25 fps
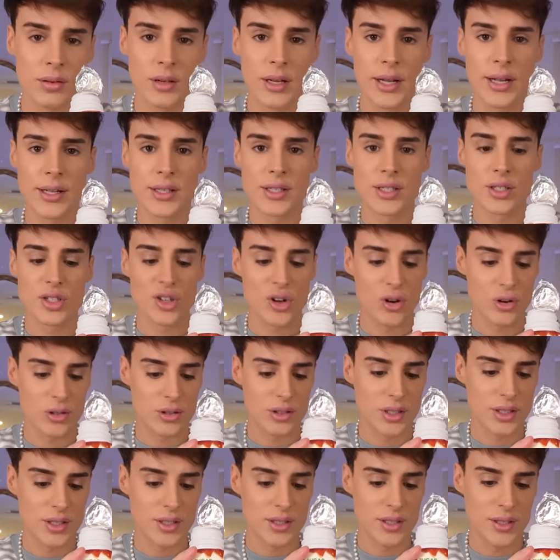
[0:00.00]
It's
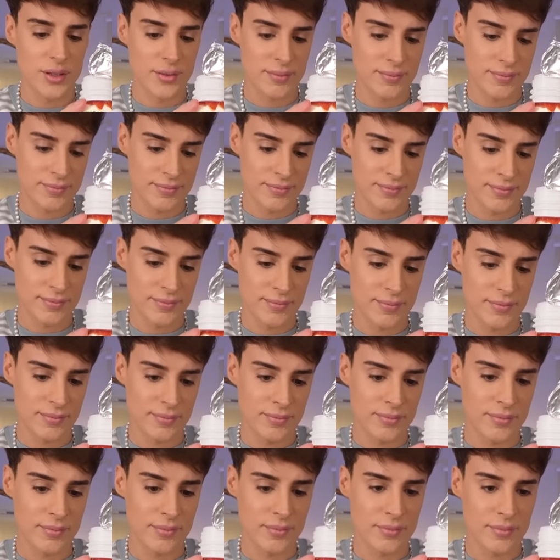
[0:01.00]
chocolate.
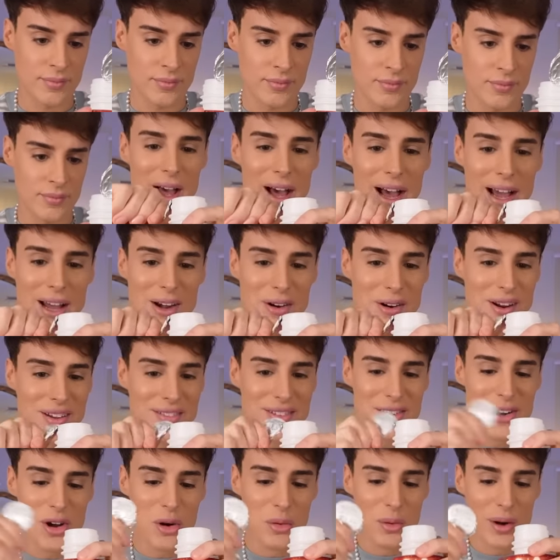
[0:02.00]
I don't
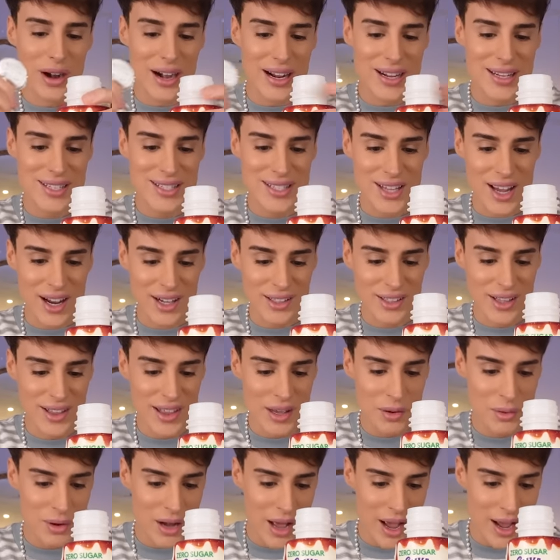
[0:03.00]
even know where exactly
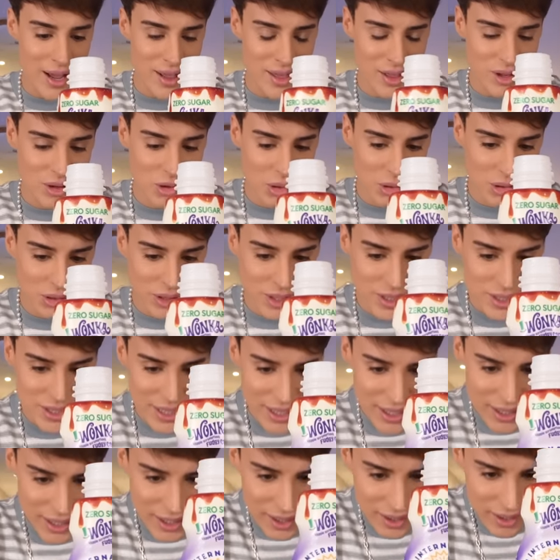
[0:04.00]
they would hide the golden
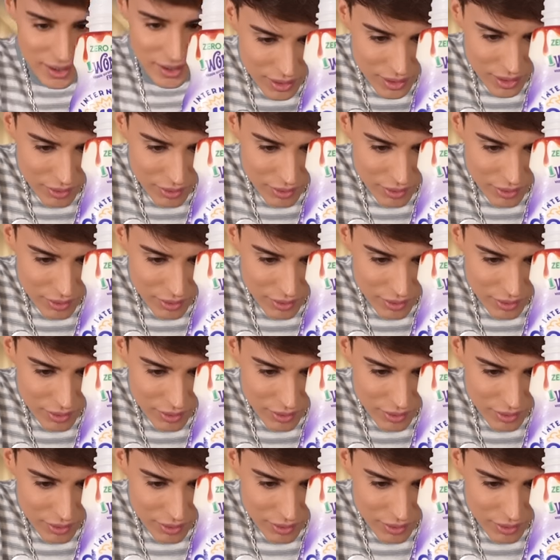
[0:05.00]
ticket.